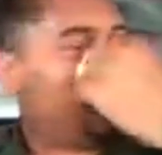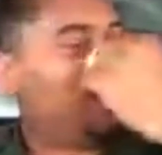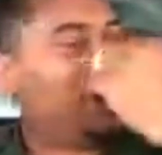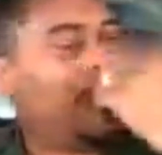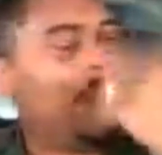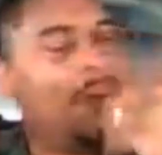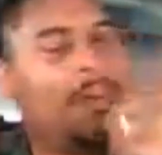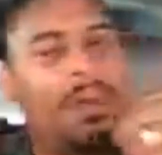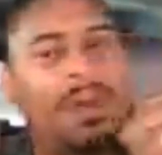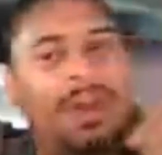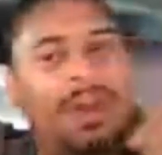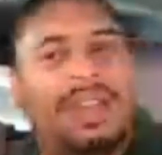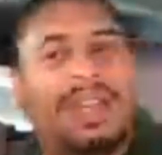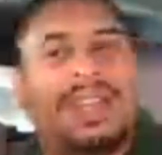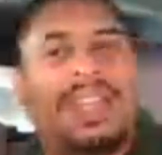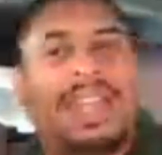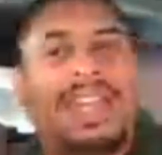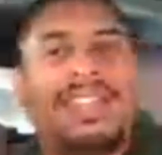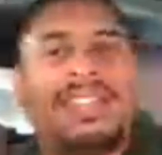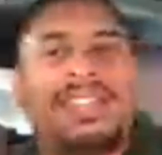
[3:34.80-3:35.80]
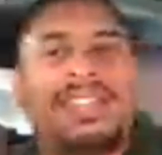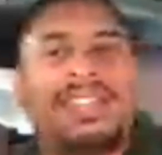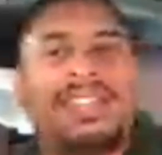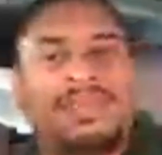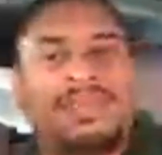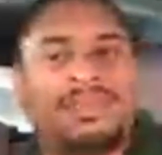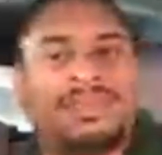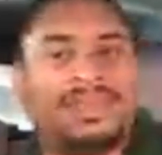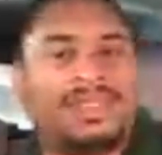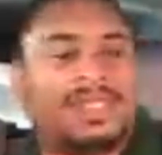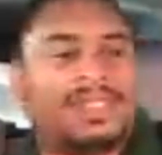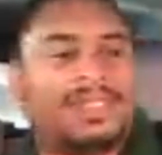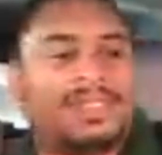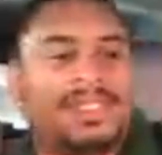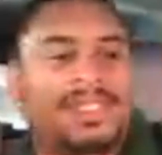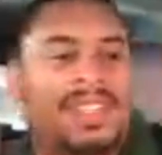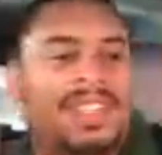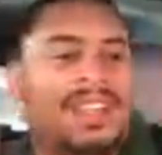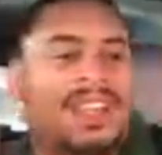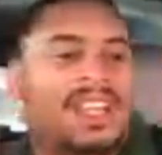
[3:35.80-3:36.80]
and wanted to date you,
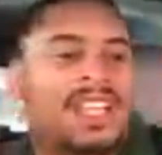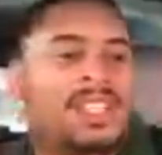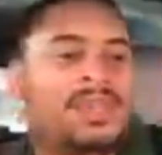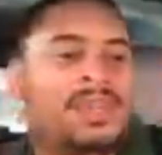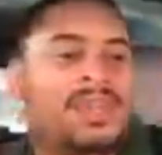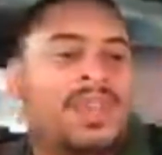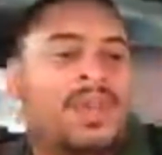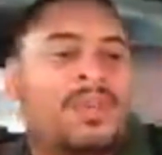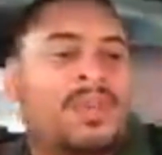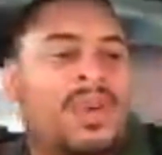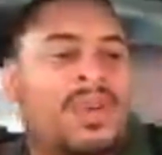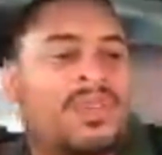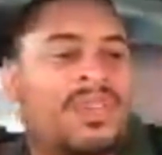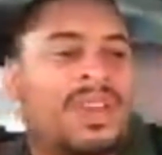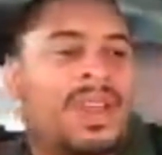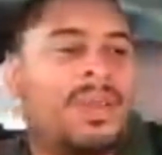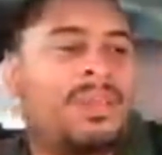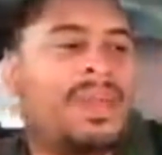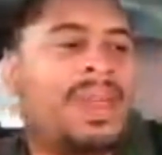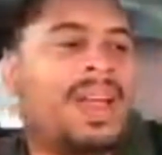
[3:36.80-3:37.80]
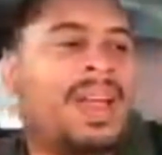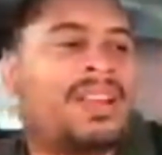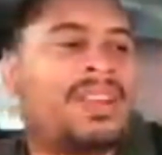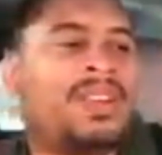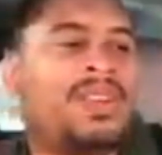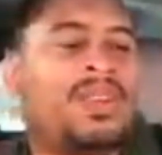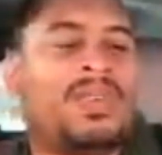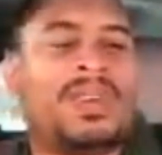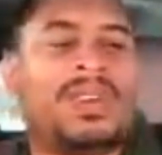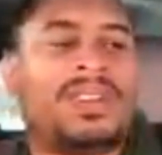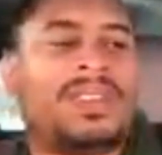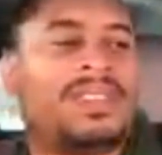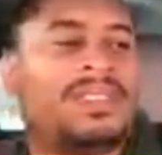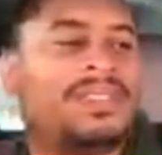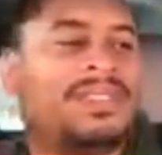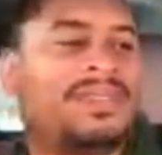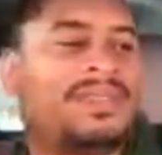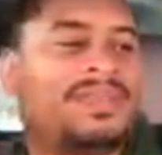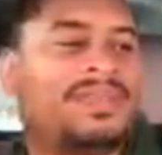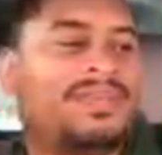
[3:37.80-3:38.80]
your husband, your boyfriend, they'd be out the door.
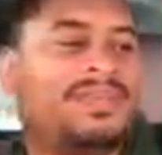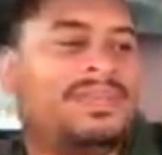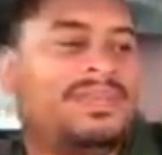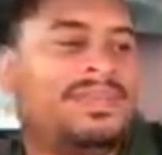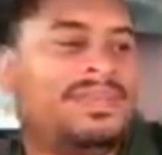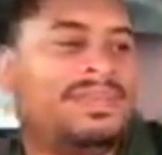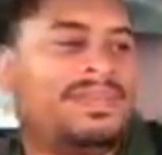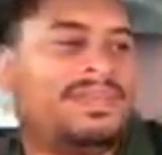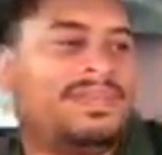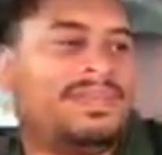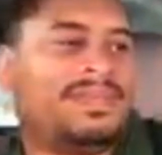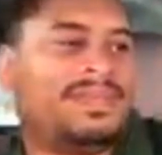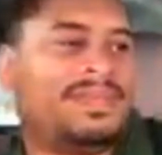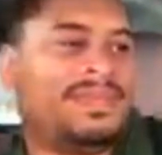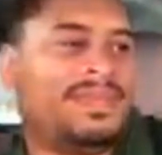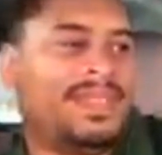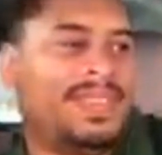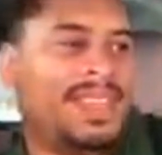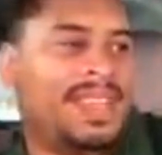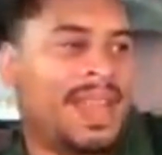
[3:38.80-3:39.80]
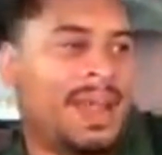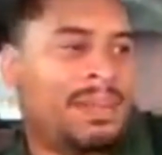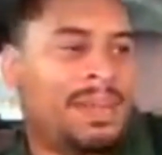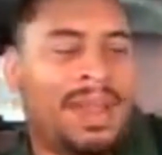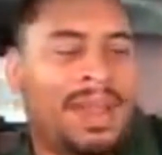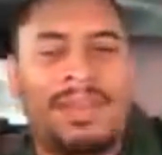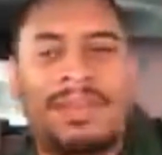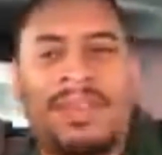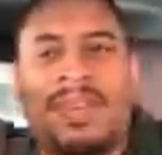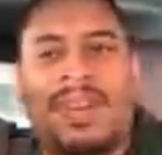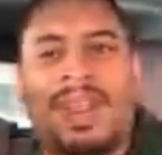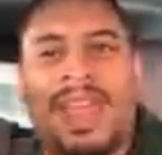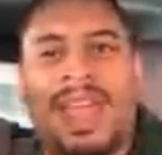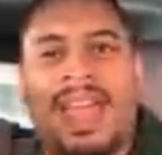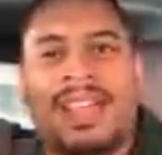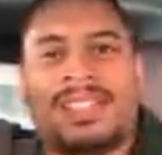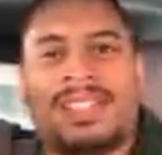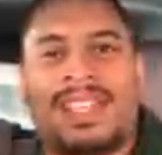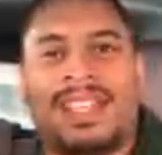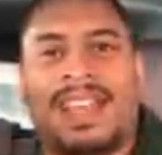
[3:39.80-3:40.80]
And I'm not even going to
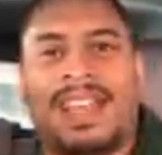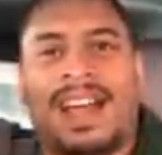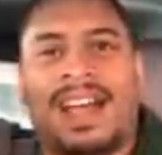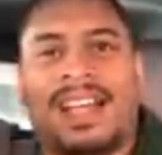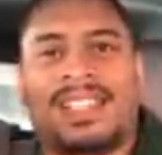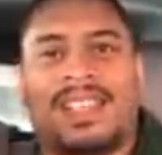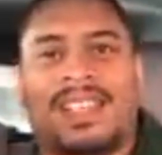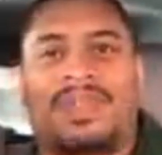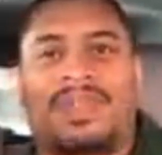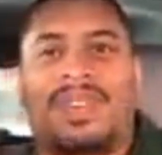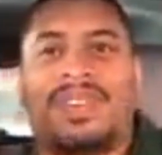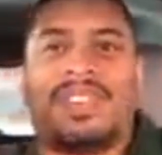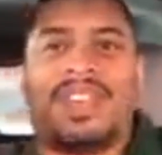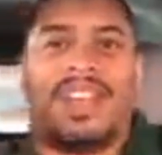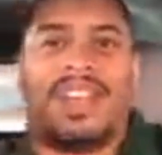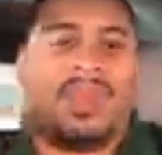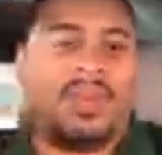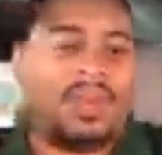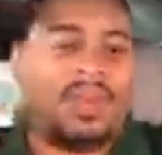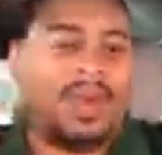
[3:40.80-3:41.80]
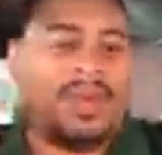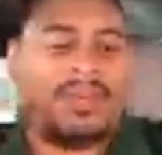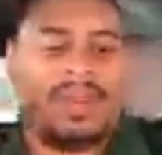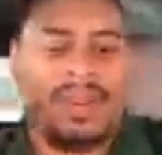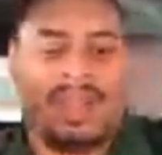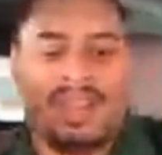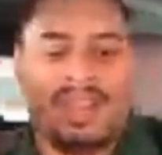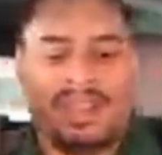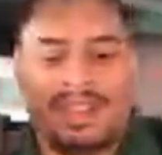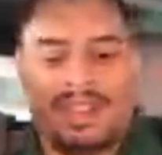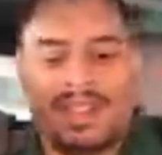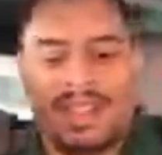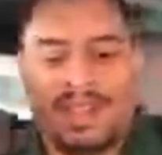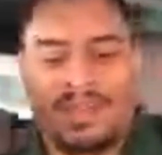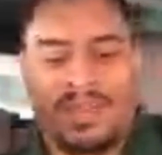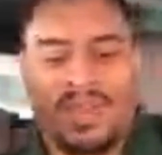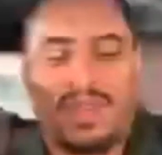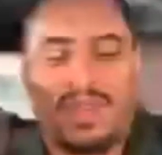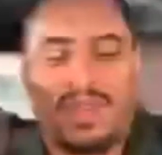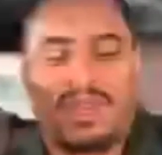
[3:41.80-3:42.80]
ask the guys if it's the other way around.
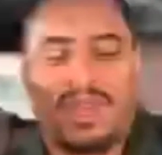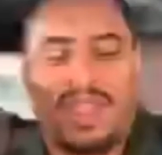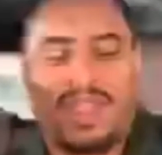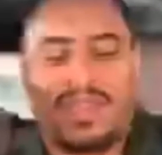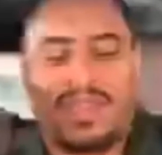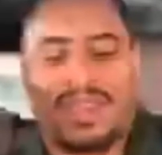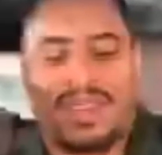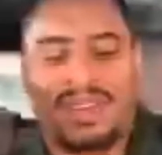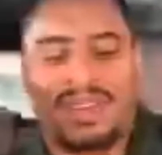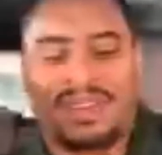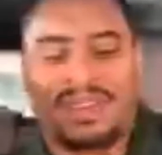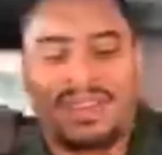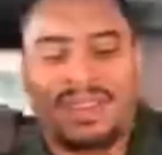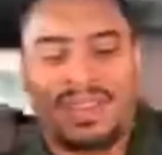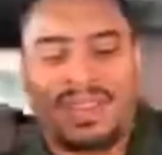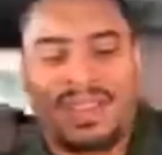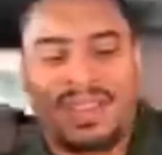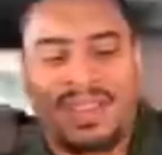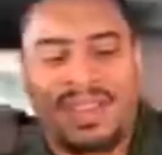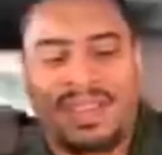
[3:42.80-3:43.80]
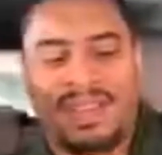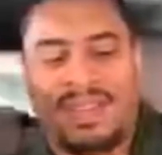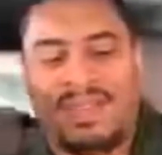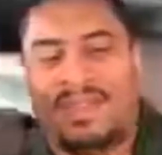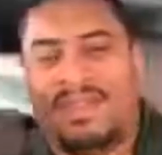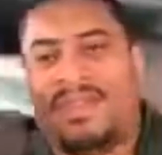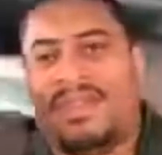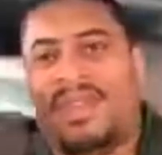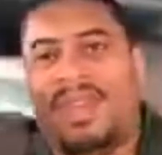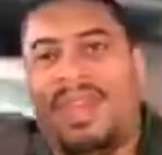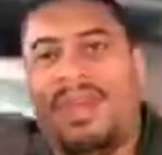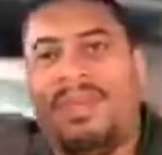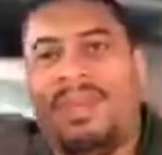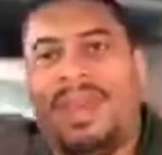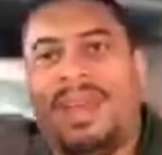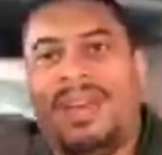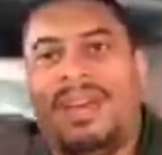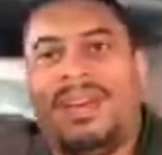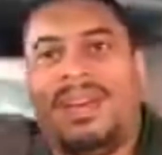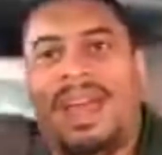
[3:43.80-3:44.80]
If your favorite
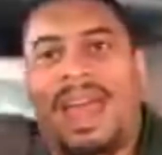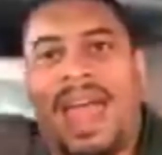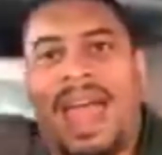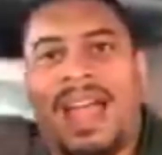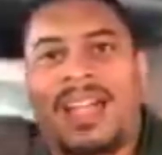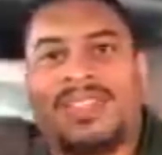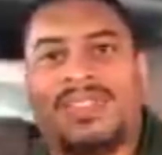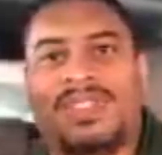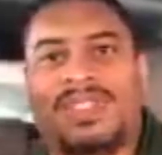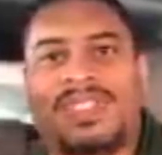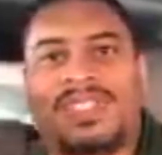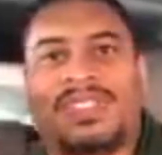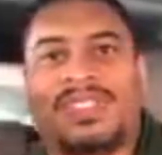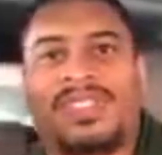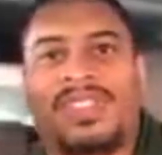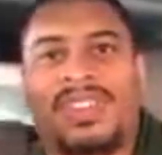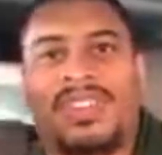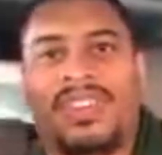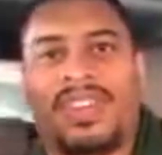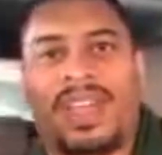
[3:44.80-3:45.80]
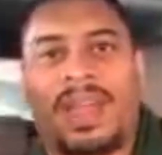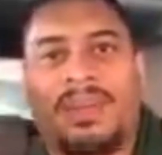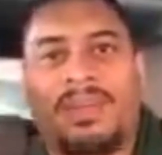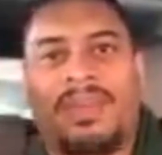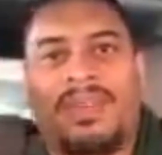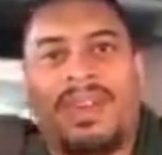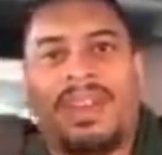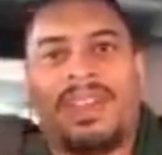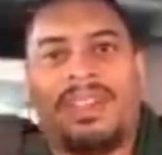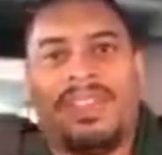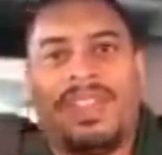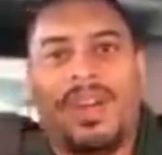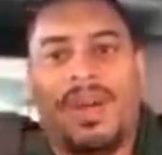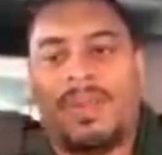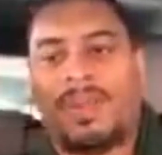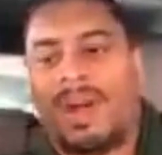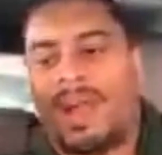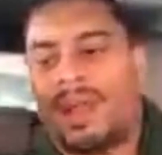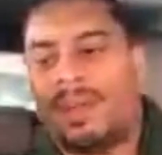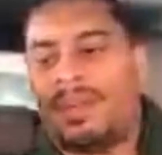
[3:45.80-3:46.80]
female actress or singer came around,
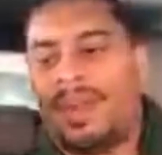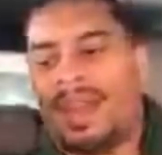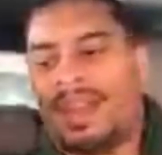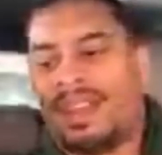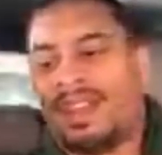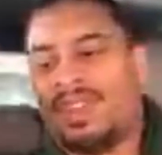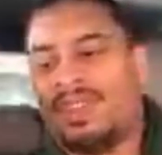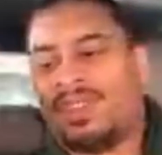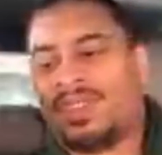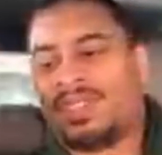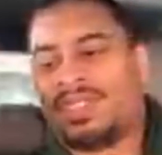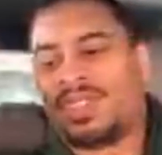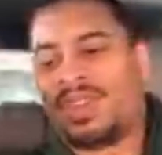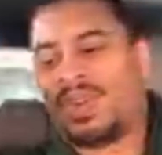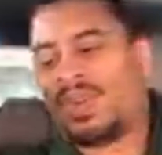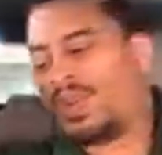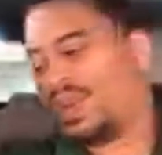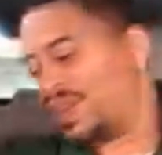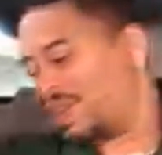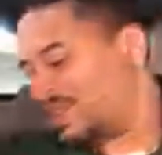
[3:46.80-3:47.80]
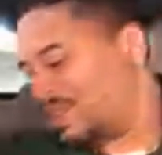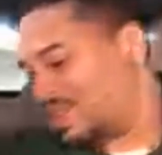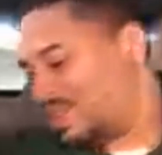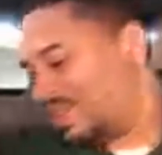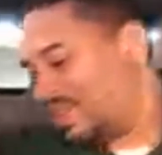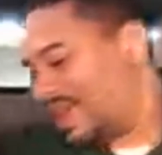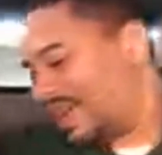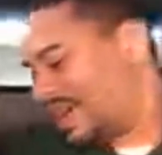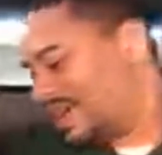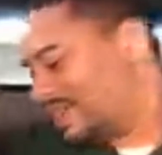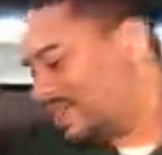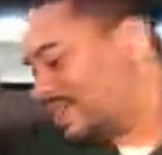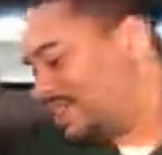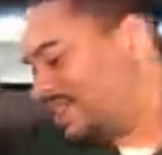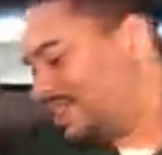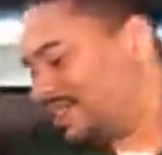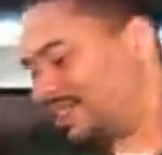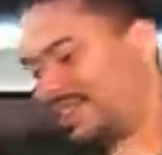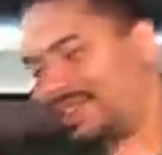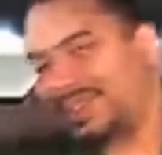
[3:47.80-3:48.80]
y'all probably be out the door so quick and so
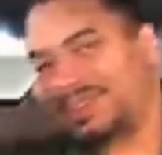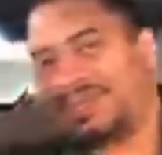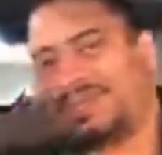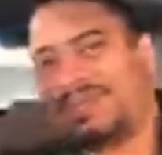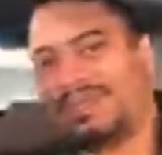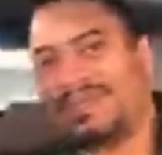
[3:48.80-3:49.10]
fast.